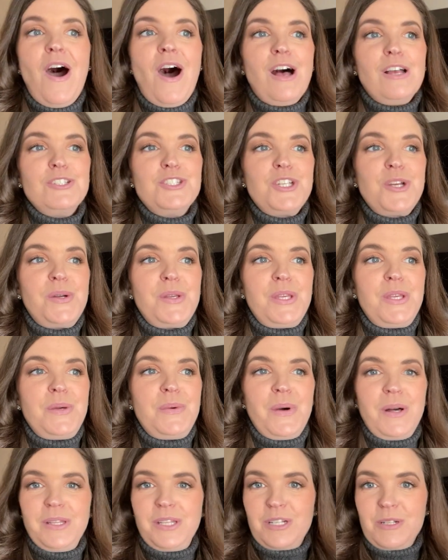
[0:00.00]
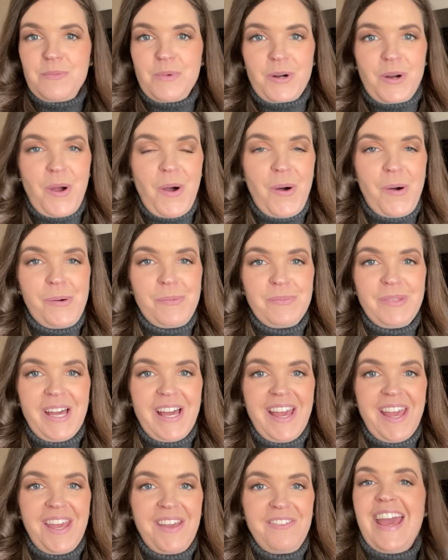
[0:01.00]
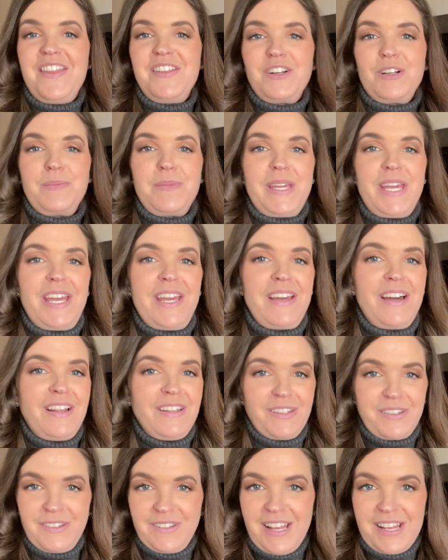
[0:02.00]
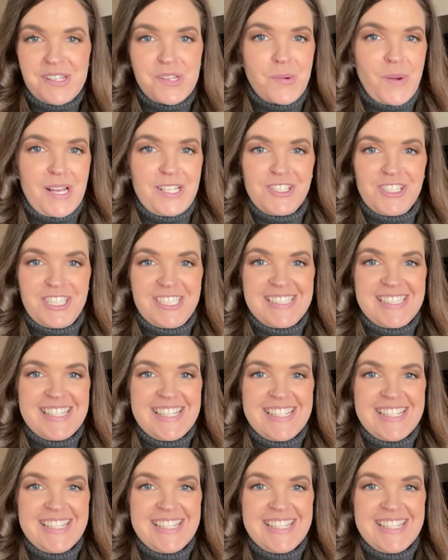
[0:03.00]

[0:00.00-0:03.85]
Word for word: I'll show you a little more home life and there'll be a little less questions.